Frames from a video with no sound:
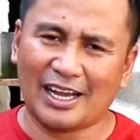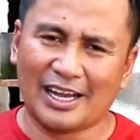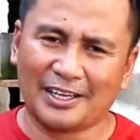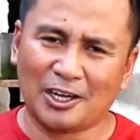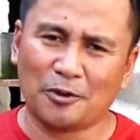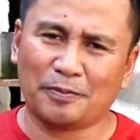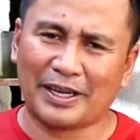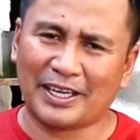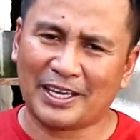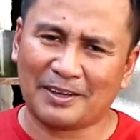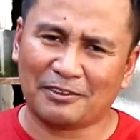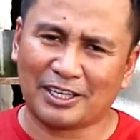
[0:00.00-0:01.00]
I hope I
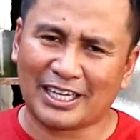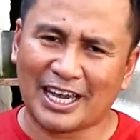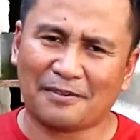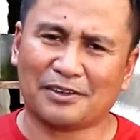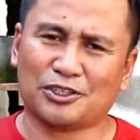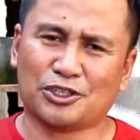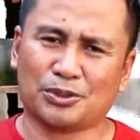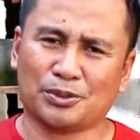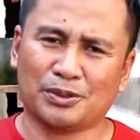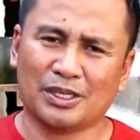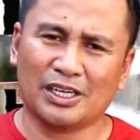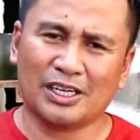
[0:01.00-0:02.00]
have encouraged you